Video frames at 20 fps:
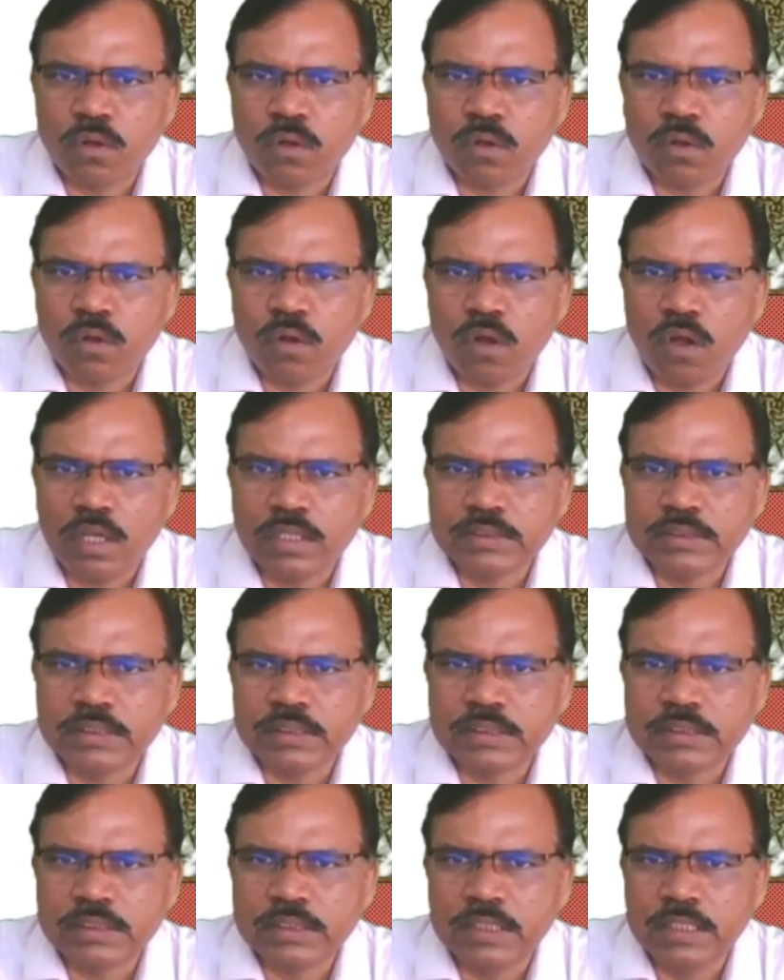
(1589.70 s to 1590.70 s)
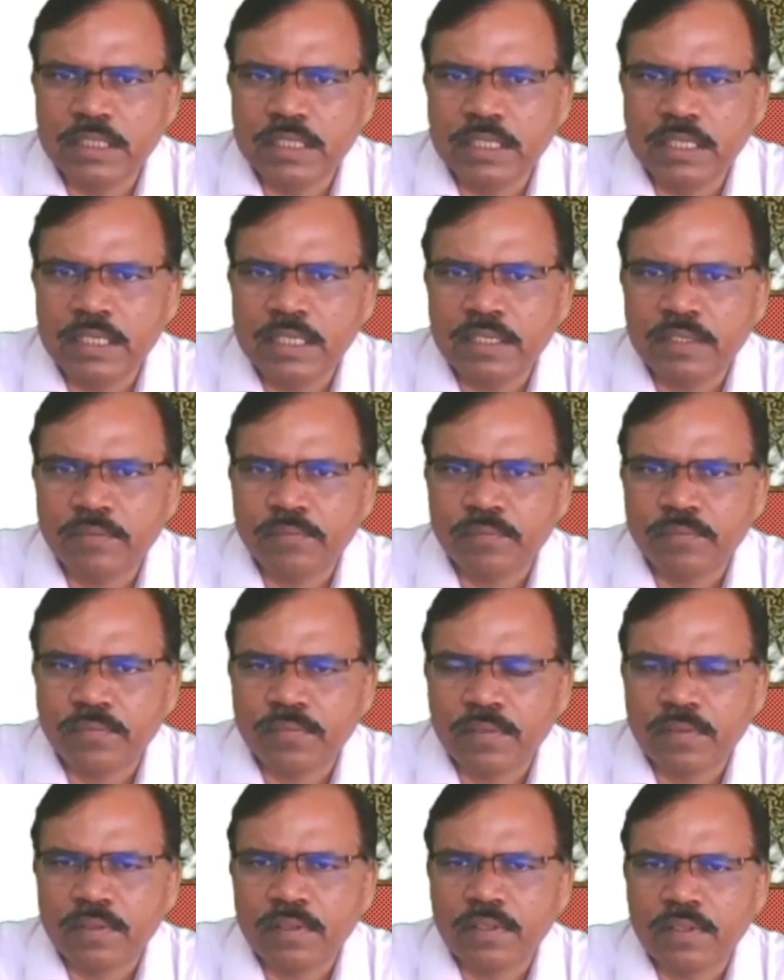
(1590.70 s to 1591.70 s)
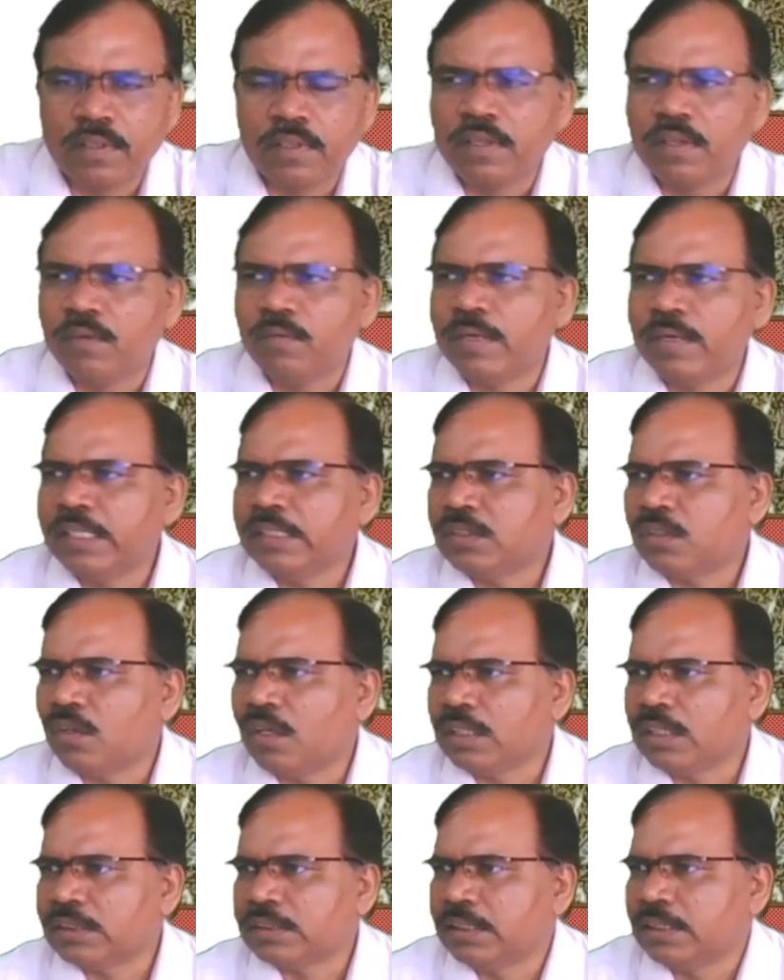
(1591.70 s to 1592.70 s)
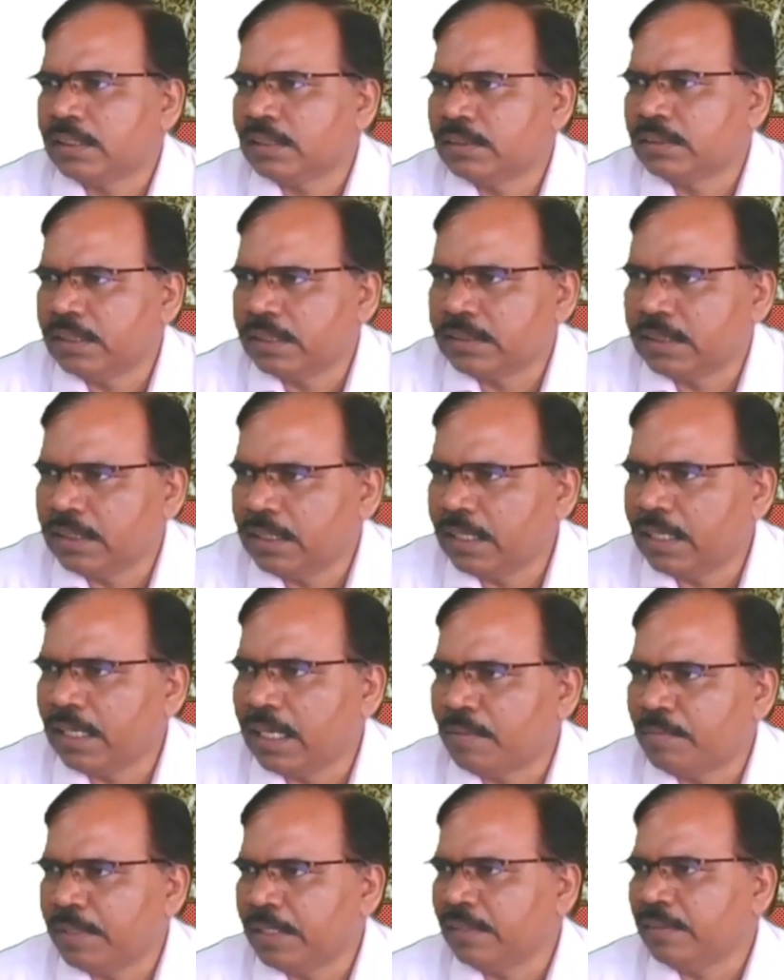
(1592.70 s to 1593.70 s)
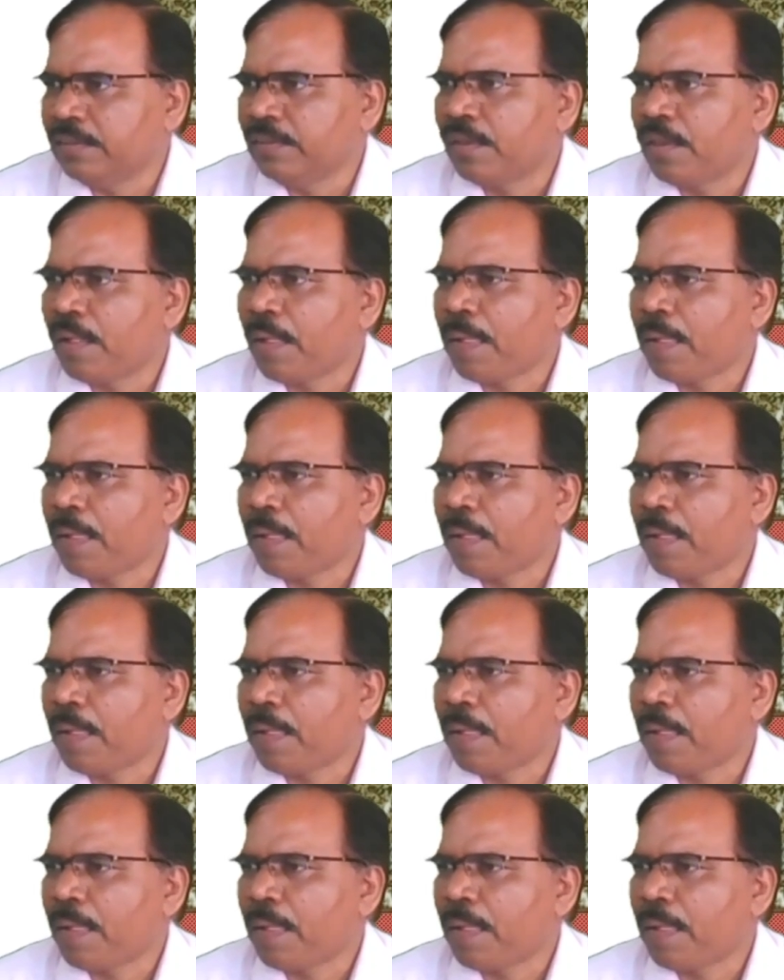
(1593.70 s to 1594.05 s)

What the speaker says: cos 60 degree? What is cos 60 degree, Aman?